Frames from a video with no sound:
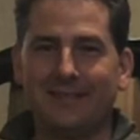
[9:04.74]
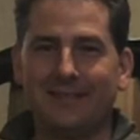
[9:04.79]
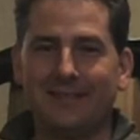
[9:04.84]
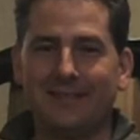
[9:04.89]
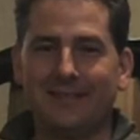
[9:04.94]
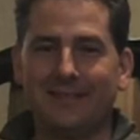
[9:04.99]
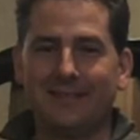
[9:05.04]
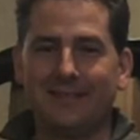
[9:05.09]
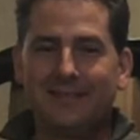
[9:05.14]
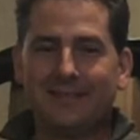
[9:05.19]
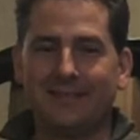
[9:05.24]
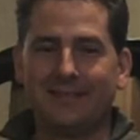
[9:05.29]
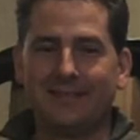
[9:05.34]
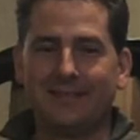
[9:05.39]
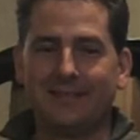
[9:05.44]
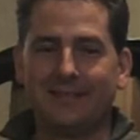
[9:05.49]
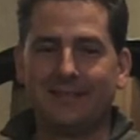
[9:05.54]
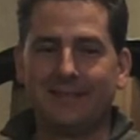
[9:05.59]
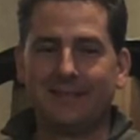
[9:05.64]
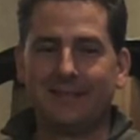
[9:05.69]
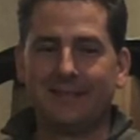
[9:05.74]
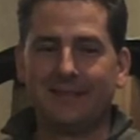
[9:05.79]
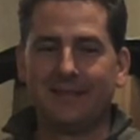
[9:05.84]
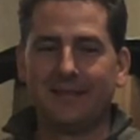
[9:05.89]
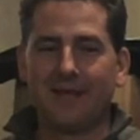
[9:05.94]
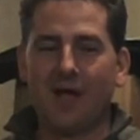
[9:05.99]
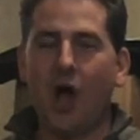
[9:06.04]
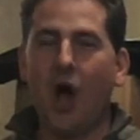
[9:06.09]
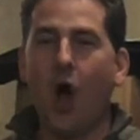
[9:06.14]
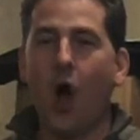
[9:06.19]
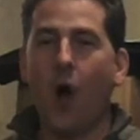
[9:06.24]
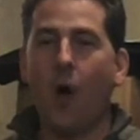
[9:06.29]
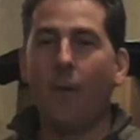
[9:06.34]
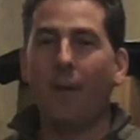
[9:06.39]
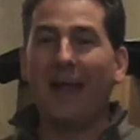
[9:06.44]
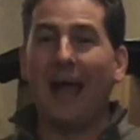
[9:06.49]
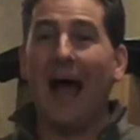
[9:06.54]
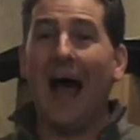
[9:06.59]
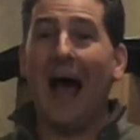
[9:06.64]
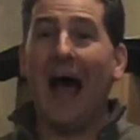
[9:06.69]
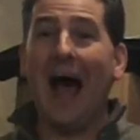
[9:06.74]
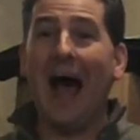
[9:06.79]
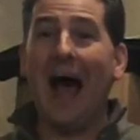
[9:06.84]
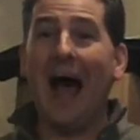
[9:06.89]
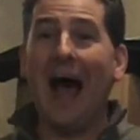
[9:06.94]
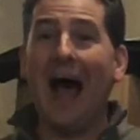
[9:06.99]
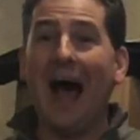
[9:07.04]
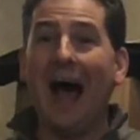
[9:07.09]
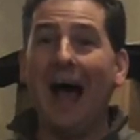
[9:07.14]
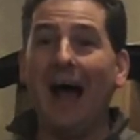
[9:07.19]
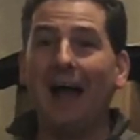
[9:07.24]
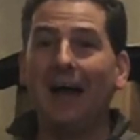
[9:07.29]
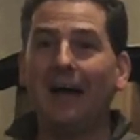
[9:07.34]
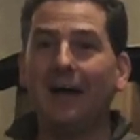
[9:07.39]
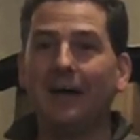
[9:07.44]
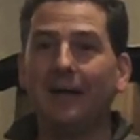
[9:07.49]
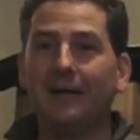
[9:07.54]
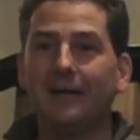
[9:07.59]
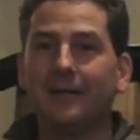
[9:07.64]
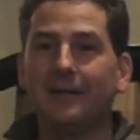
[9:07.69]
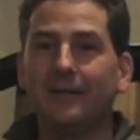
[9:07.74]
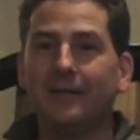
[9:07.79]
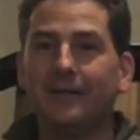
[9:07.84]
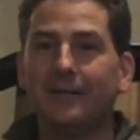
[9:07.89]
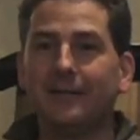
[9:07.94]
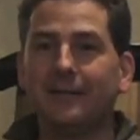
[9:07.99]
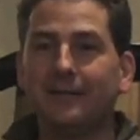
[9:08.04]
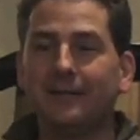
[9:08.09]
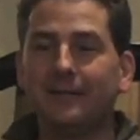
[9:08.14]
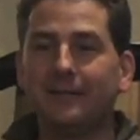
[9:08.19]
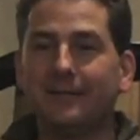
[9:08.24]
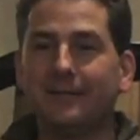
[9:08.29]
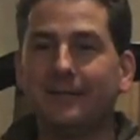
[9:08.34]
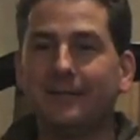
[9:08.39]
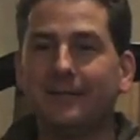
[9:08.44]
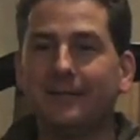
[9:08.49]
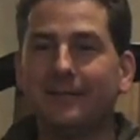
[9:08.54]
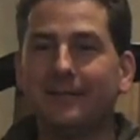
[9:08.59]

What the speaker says: No words are spoken by the person on screen.